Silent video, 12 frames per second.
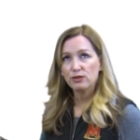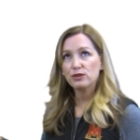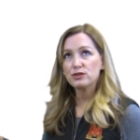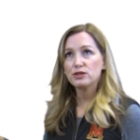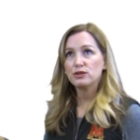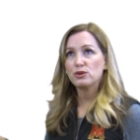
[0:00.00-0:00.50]

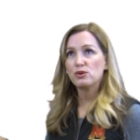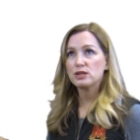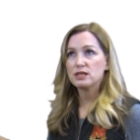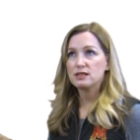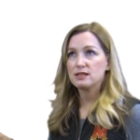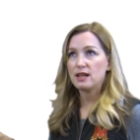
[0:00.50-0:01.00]
Those are the
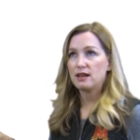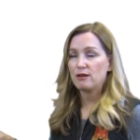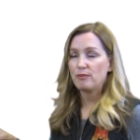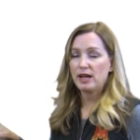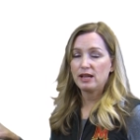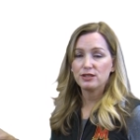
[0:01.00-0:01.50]
horses that are
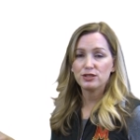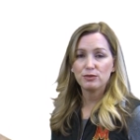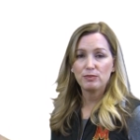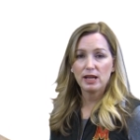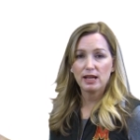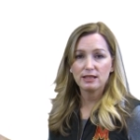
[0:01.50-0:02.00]
pasture
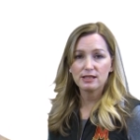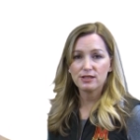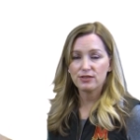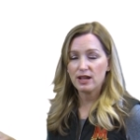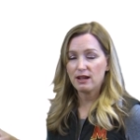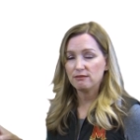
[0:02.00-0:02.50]
pets. They're
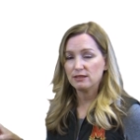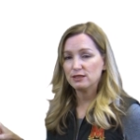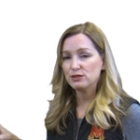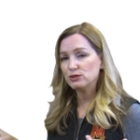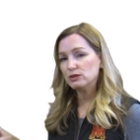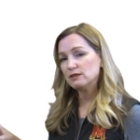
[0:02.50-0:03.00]
not really
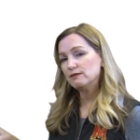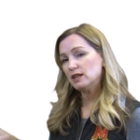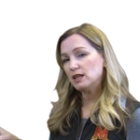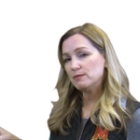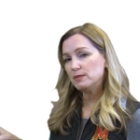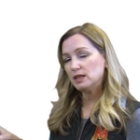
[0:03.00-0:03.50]
doing
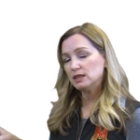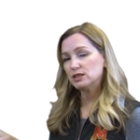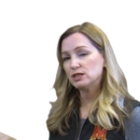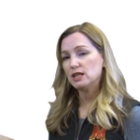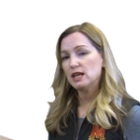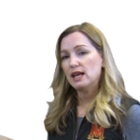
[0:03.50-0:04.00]
very
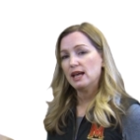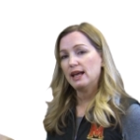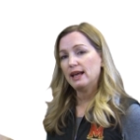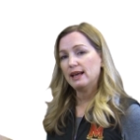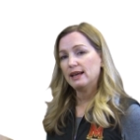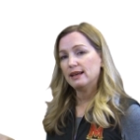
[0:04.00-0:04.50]
much,
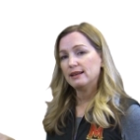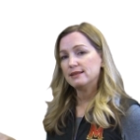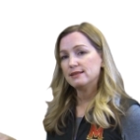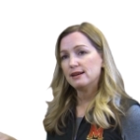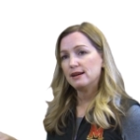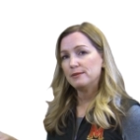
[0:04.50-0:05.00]
and
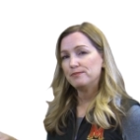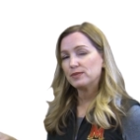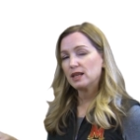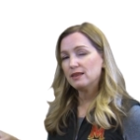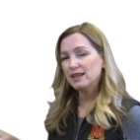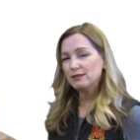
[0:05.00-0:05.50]

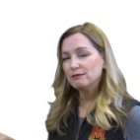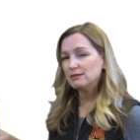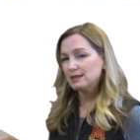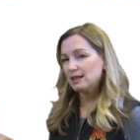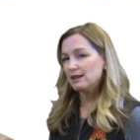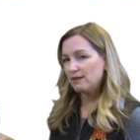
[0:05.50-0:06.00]
they don't
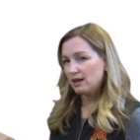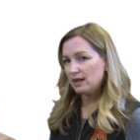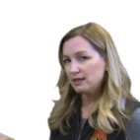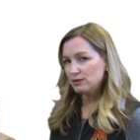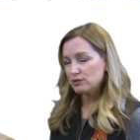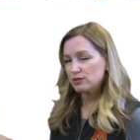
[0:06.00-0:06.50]
really have
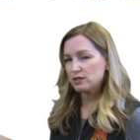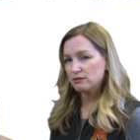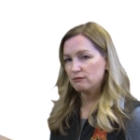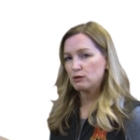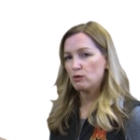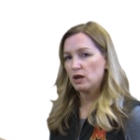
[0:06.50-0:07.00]
high nutritional
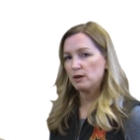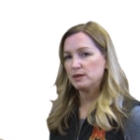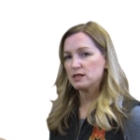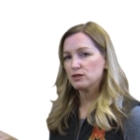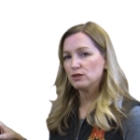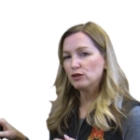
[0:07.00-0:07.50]

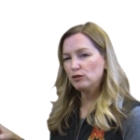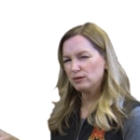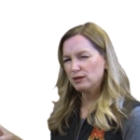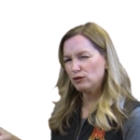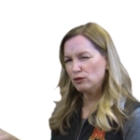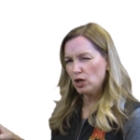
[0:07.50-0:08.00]
requirements. So
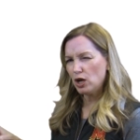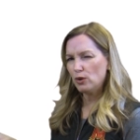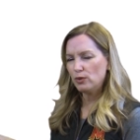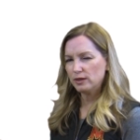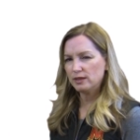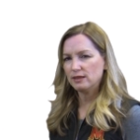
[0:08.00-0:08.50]
they're
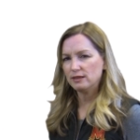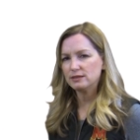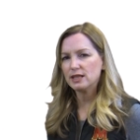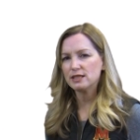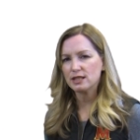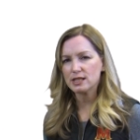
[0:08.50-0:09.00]
low on the
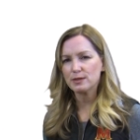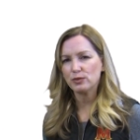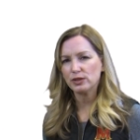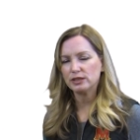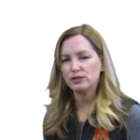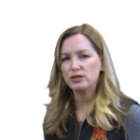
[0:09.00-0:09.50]
digestible
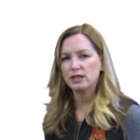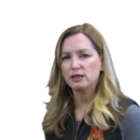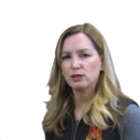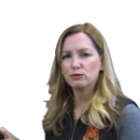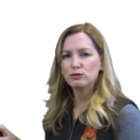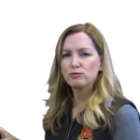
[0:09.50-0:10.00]
energy and
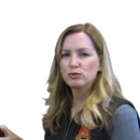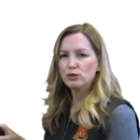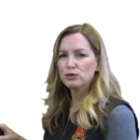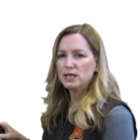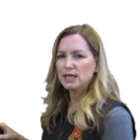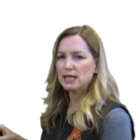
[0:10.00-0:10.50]
the crude
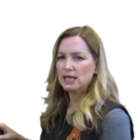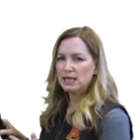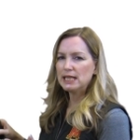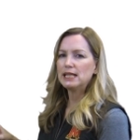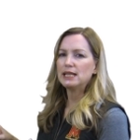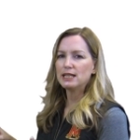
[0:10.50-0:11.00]
protein
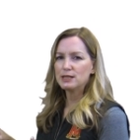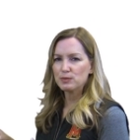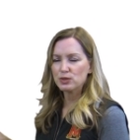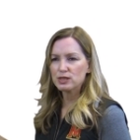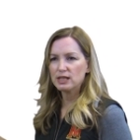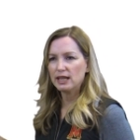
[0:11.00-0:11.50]
needs
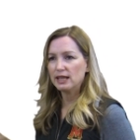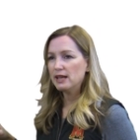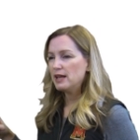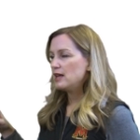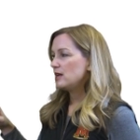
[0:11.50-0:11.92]
per se.